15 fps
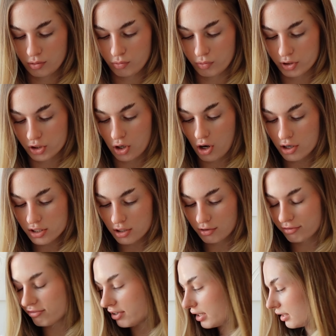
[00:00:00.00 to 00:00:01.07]
which also
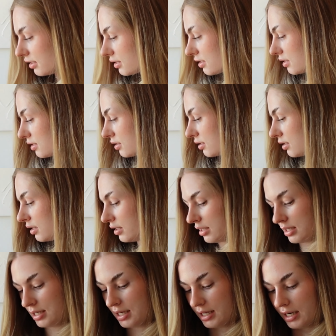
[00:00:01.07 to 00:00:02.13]
fits.
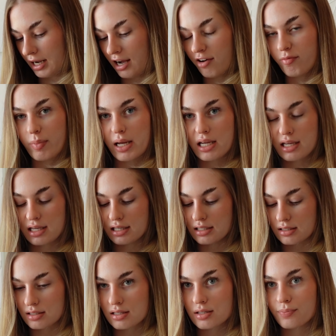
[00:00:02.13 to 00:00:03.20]
And I have my
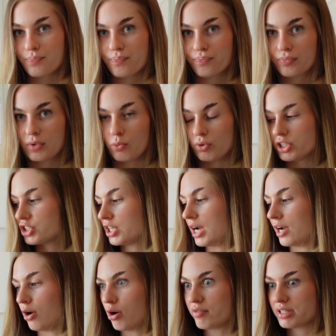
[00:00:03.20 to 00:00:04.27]
keys, which I
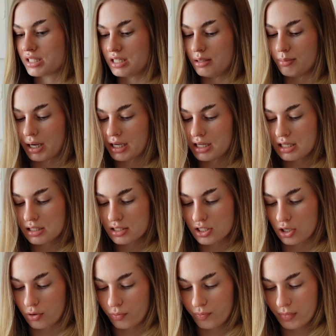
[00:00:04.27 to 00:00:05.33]
obviously need my keys. So
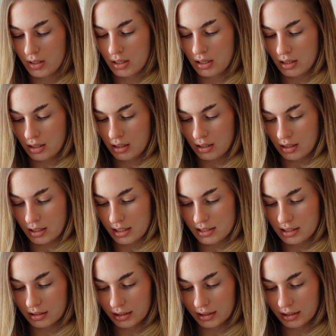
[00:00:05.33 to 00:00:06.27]
it's a